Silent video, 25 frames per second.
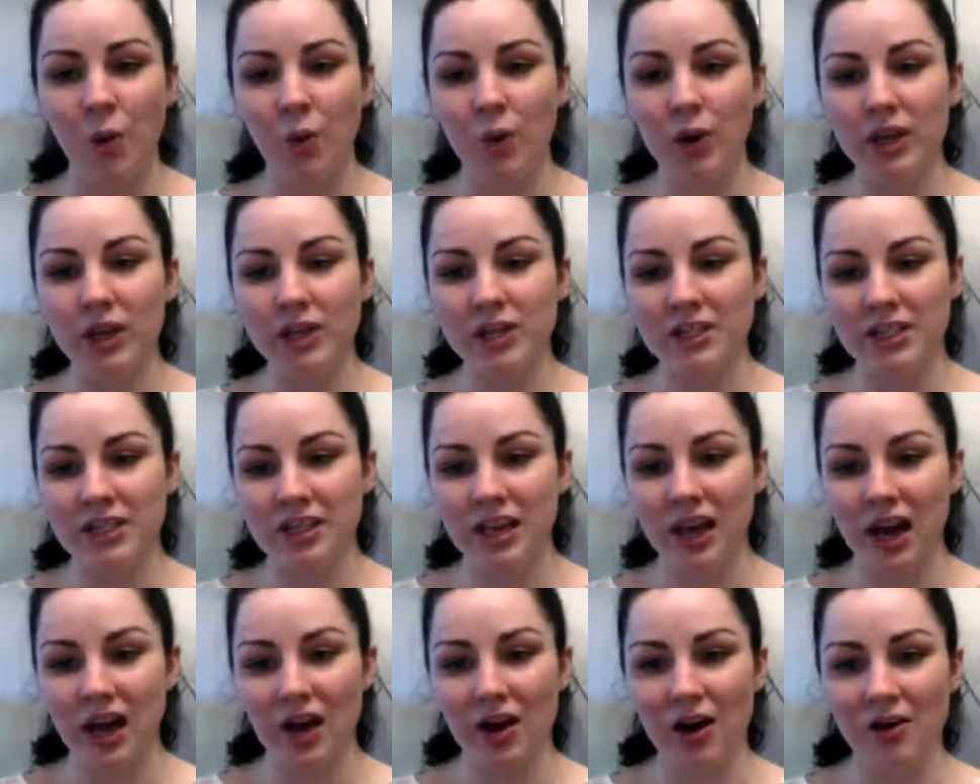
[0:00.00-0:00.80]
We
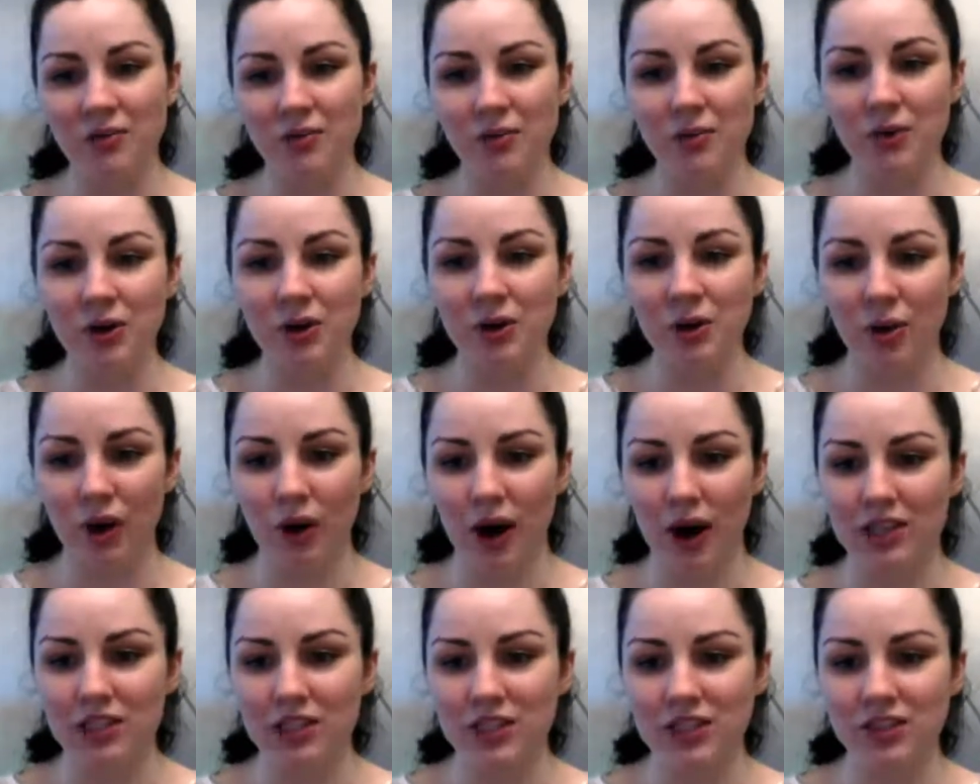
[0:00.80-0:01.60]
did have one
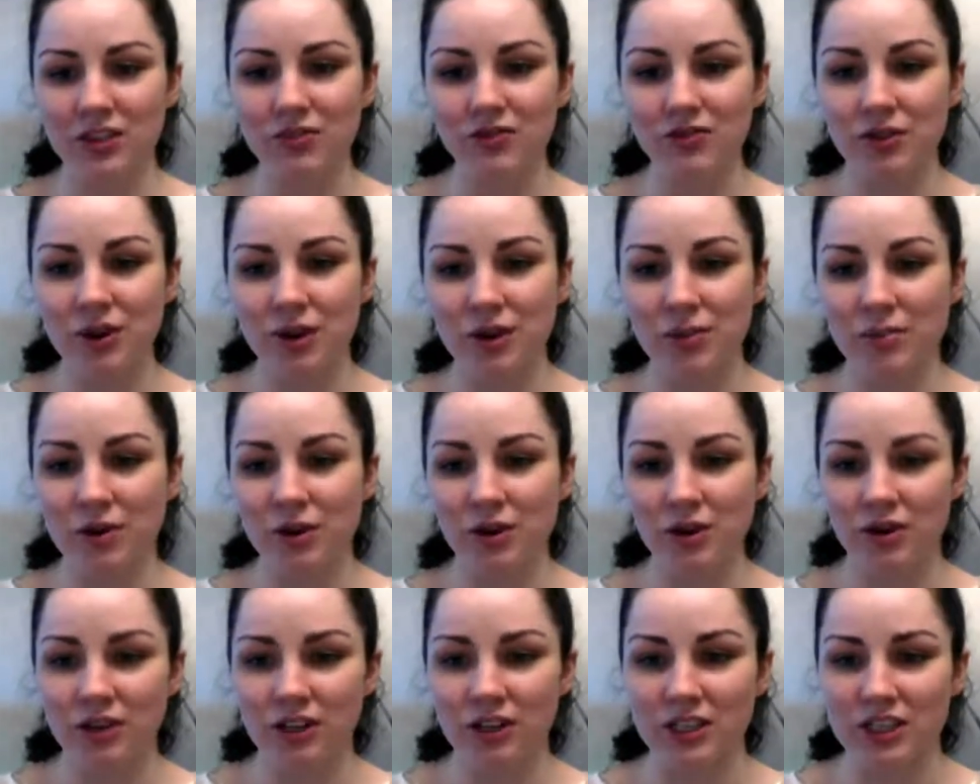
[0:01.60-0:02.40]
question
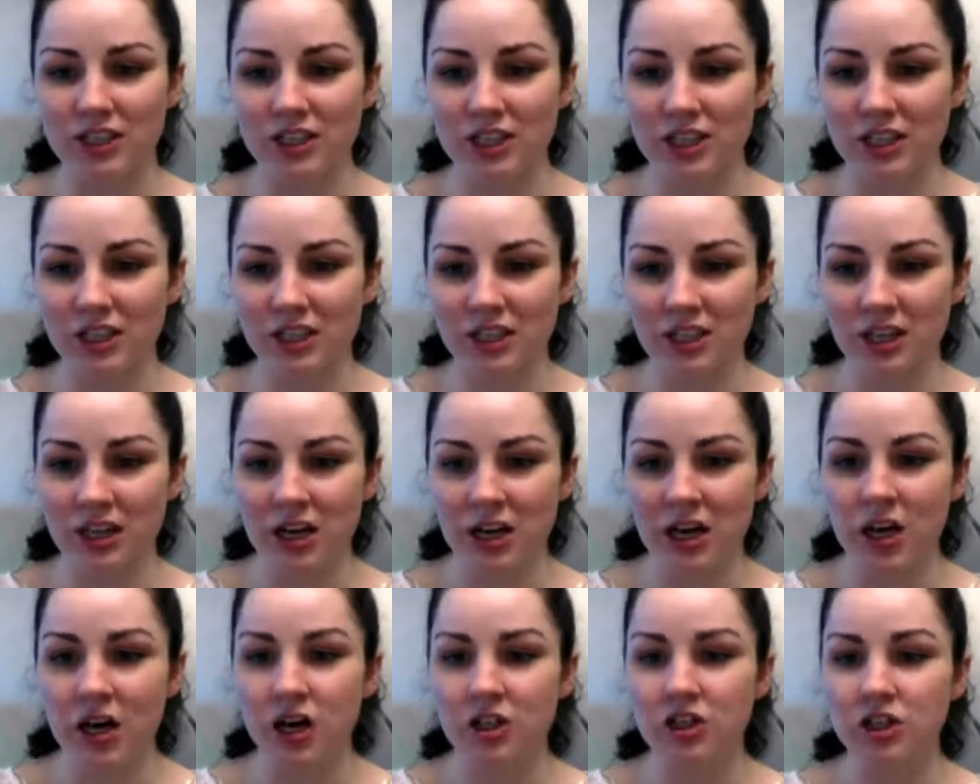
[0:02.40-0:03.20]
from Christian,
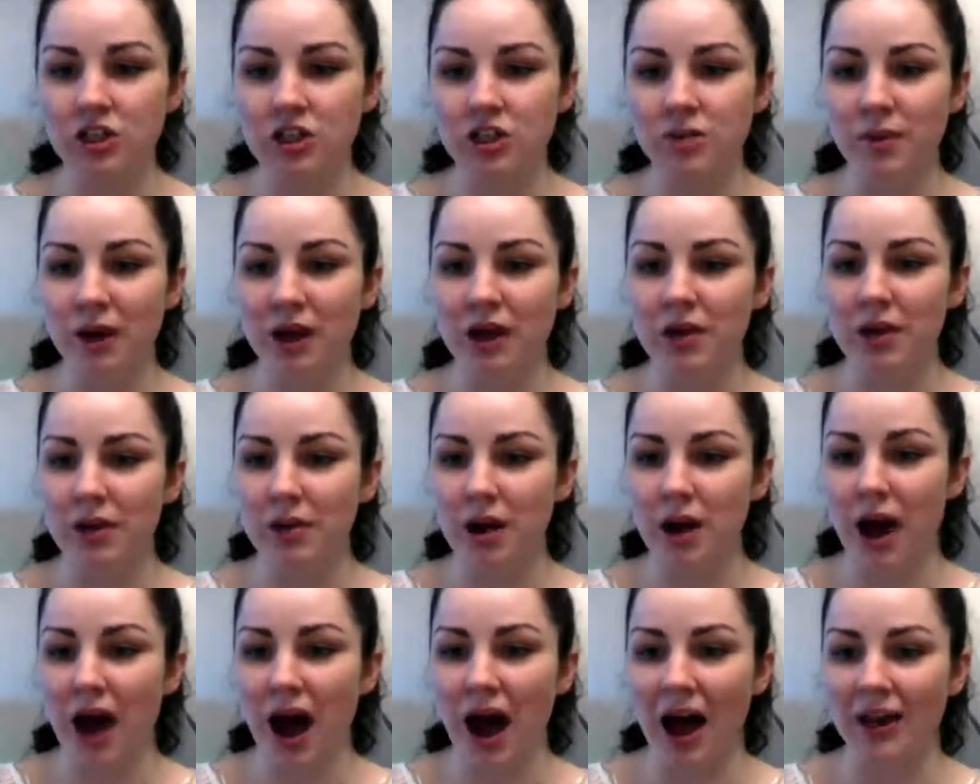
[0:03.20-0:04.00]
just about
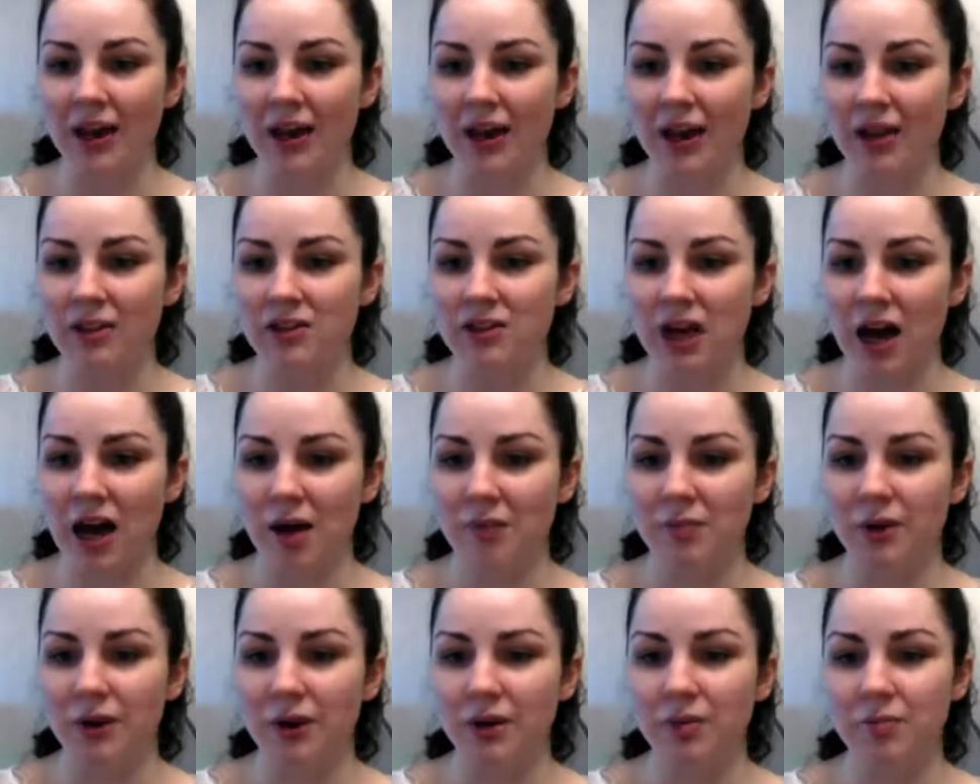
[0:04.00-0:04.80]
Hangouts
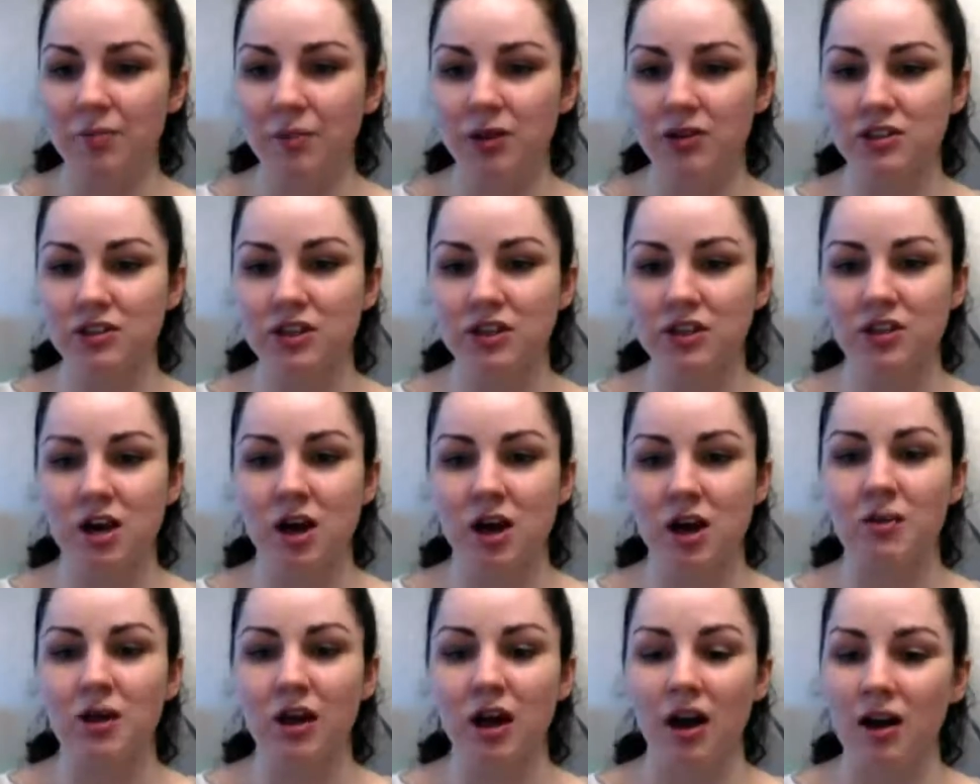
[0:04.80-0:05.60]
happening most of the
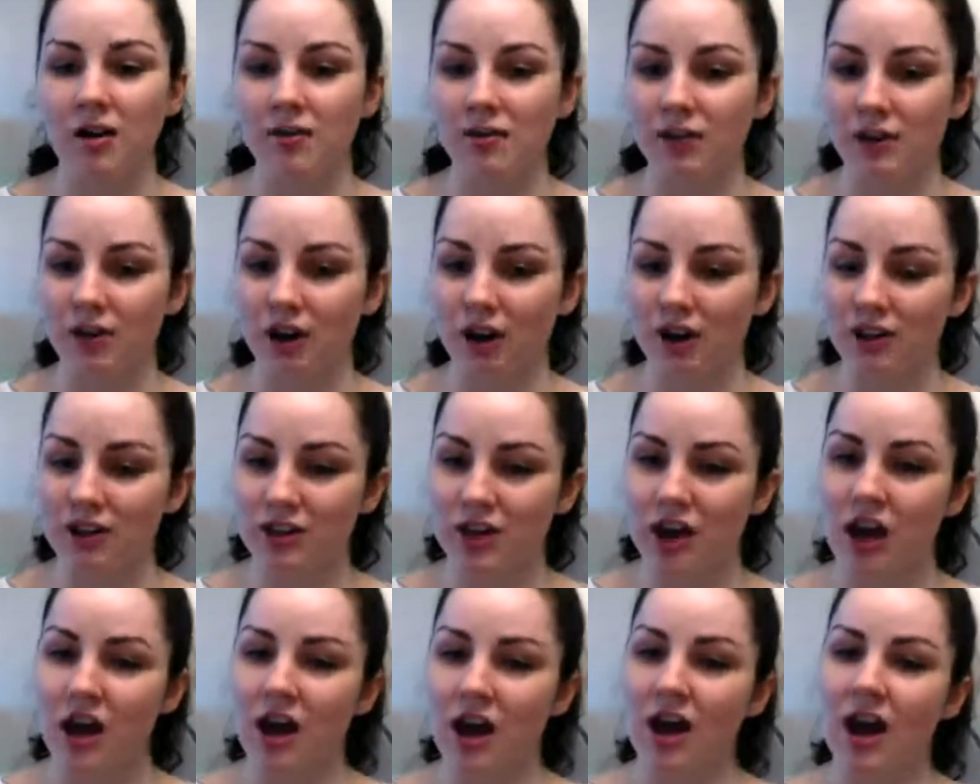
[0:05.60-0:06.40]
time live or not.